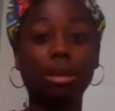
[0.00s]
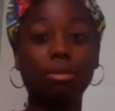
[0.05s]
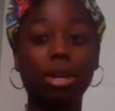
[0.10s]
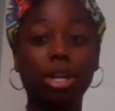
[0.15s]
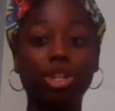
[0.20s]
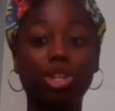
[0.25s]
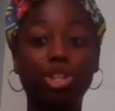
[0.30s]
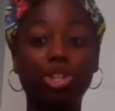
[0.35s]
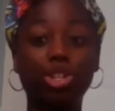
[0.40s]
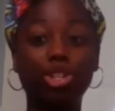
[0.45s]
I'm going
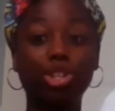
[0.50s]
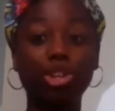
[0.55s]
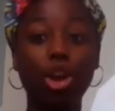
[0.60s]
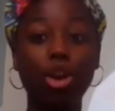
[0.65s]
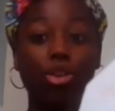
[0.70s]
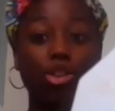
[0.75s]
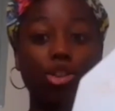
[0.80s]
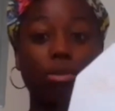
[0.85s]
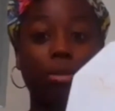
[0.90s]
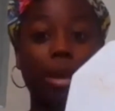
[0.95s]
to
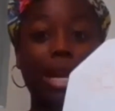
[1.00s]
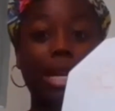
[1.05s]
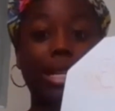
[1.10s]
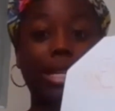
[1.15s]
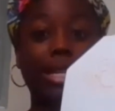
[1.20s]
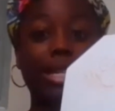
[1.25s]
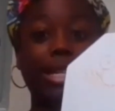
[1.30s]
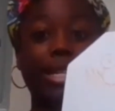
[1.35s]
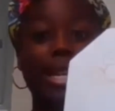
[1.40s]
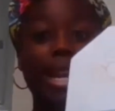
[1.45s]
show you my
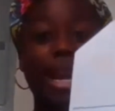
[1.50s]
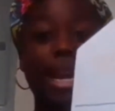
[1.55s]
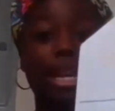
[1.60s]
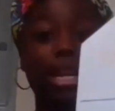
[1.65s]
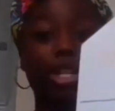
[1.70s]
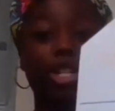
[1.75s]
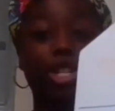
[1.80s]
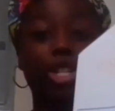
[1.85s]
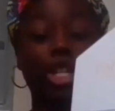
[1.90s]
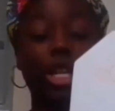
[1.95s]

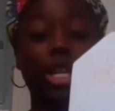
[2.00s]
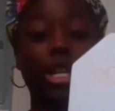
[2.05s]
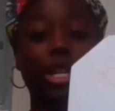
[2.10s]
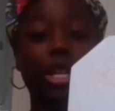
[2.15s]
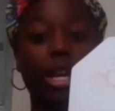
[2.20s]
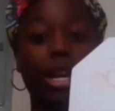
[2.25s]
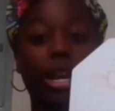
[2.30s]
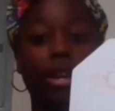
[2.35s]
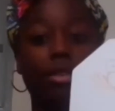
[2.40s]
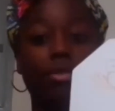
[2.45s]
data sheet
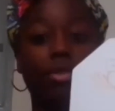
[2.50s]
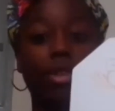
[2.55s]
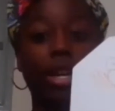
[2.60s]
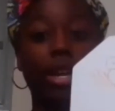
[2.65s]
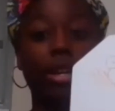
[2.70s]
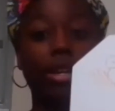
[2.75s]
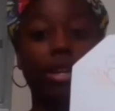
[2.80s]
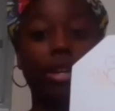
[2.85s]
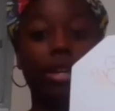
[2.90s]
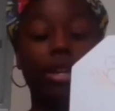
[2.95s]
that I've
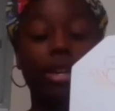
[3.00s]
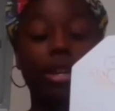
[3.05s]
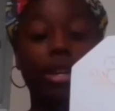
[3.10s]
done.